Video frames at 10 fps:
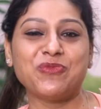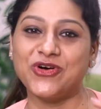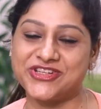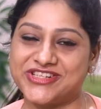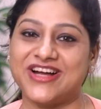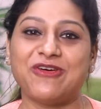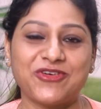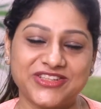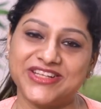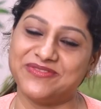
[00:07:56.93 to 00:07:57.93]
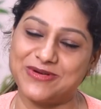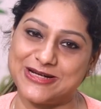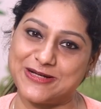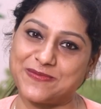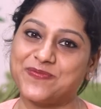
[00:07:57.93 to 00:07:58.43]
moksha or the
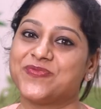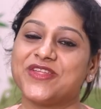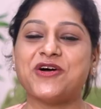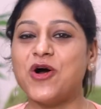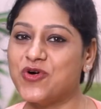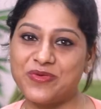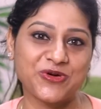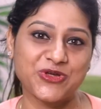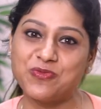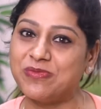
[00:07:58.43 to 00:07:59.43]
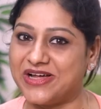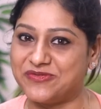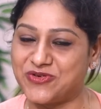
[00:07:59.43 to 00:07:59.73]
nirvana, however you plan